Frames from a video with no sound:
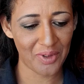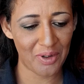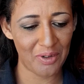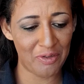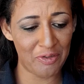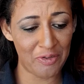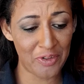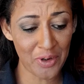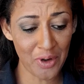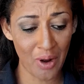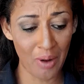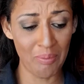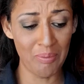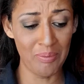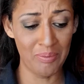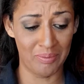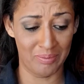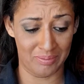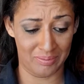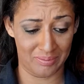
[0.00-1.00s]

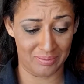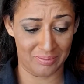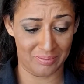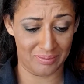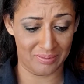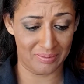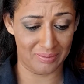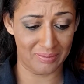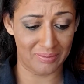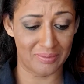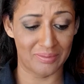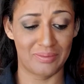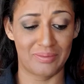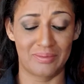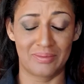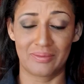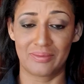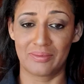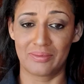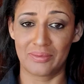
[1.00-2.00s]
from
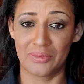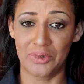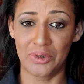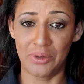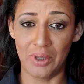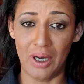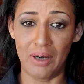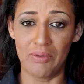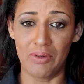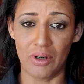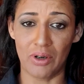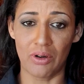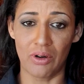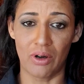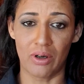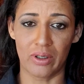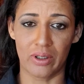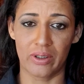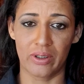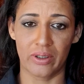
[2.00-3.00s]
12
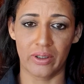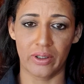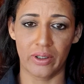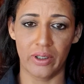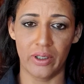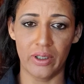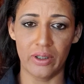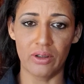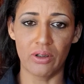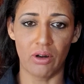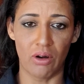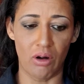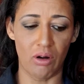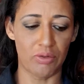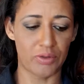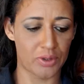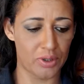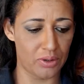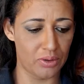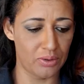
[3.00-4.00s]
o'clock in the
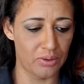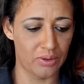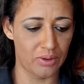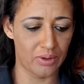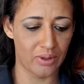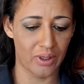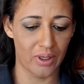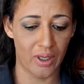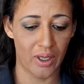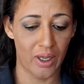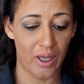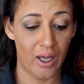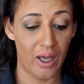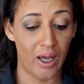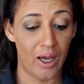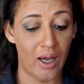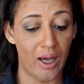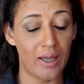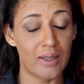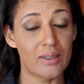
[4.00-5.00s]
afternoon
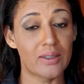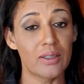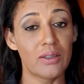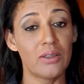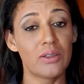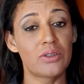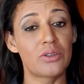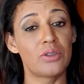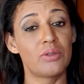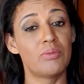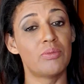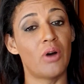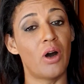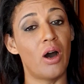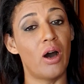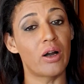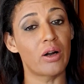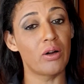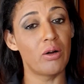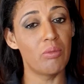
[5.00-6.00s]
until
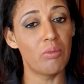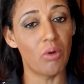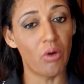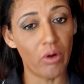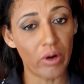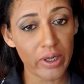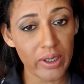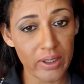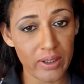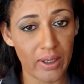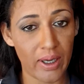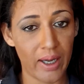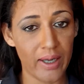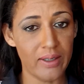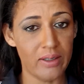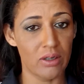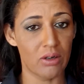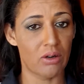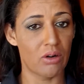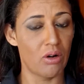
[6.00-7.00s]
tomorrow morning
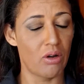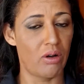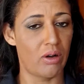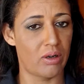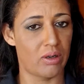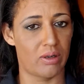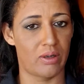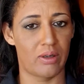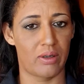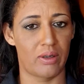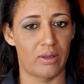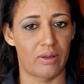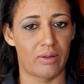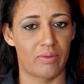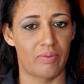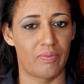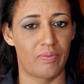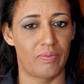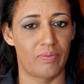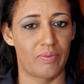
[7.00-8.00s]
8 o'clock,
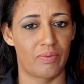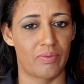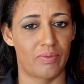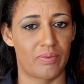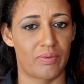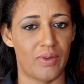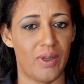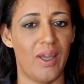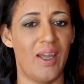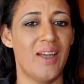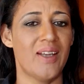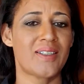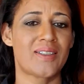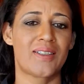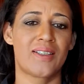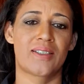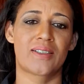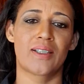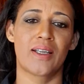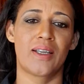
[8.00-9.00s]
as
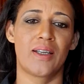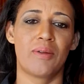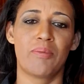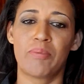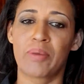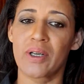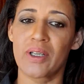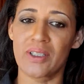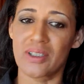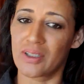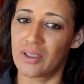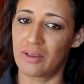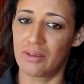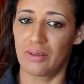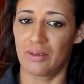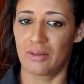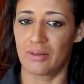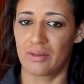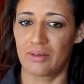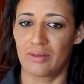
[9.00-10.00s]
they say in prison,
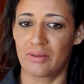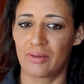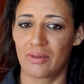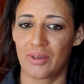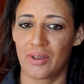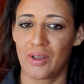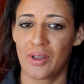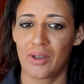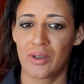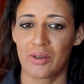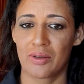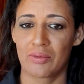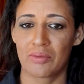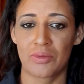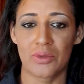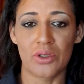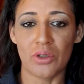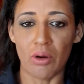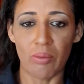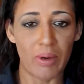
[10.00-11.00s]

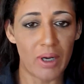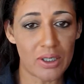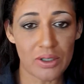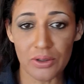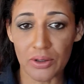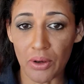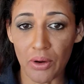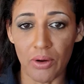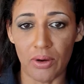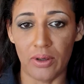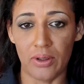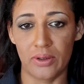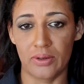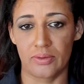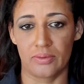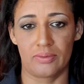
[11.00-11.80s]
mzoba strong.